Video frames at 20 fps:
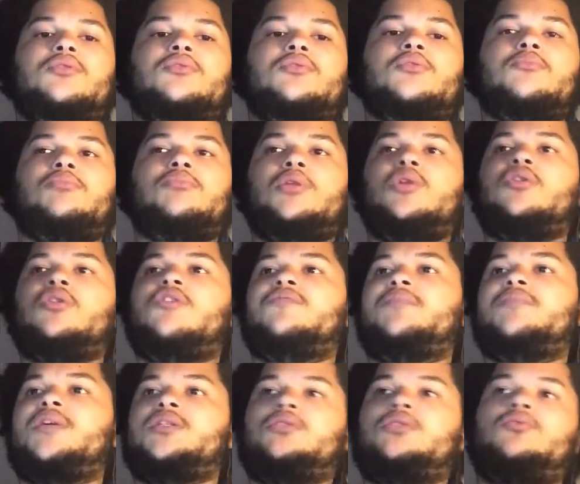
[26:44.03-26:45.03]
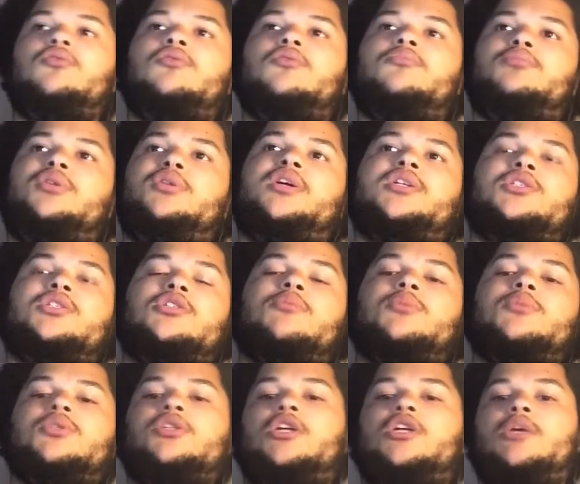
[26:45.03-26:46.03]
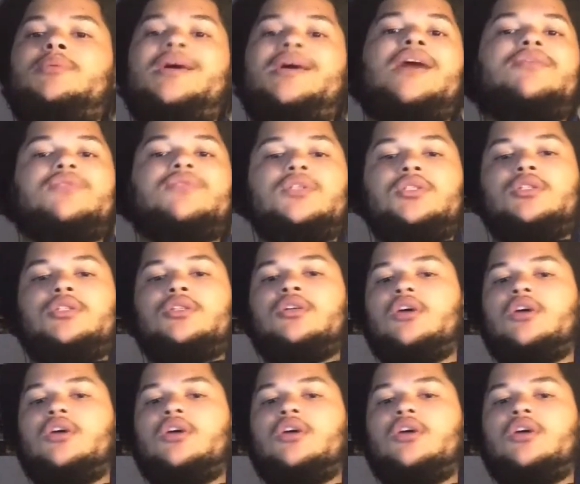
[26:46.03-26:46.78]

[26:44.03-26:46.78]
Their blow-off match is going to be at SummerSlam, obviously.